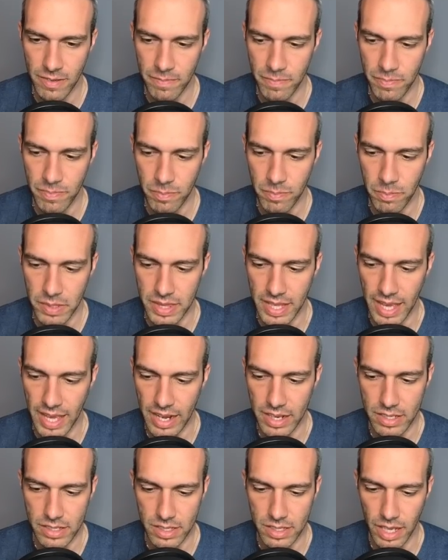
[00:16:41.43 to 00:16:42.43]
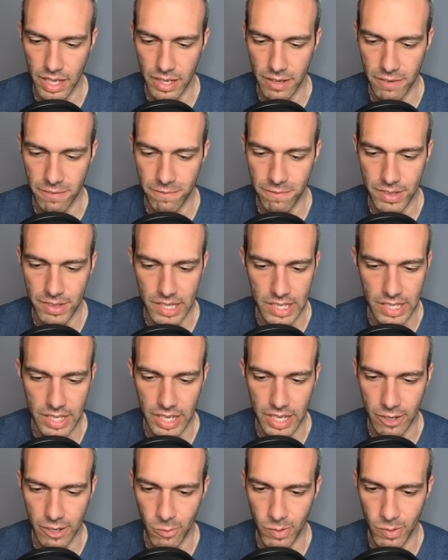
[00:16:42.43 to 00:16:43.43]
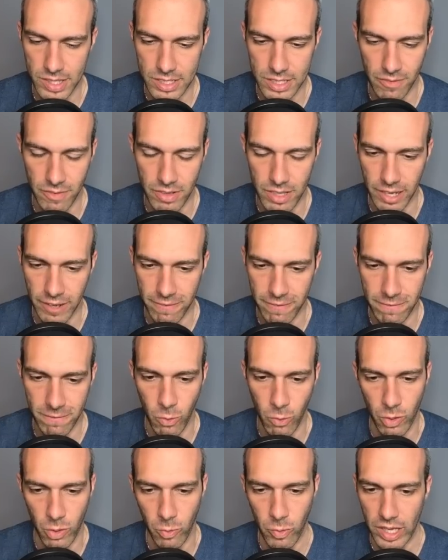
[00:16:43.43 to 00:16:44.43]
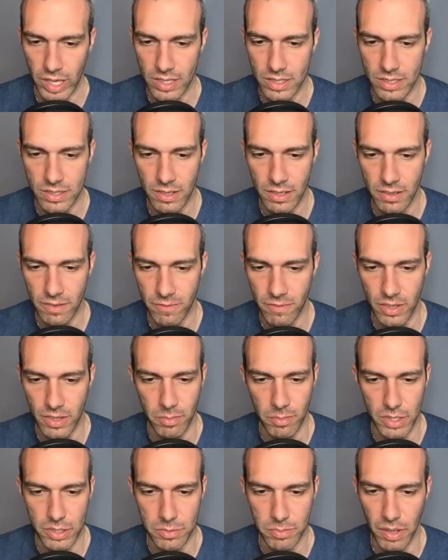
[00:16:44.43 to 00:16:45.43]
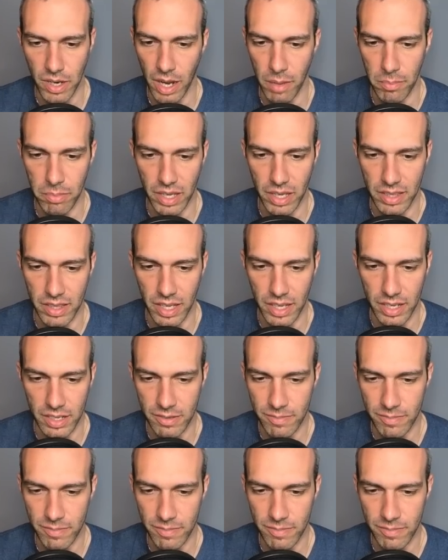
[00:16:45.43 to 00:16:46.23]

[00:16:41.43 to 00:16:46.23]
But that is like a fleeting once every like 4 weeks. For the most part, I'm playing like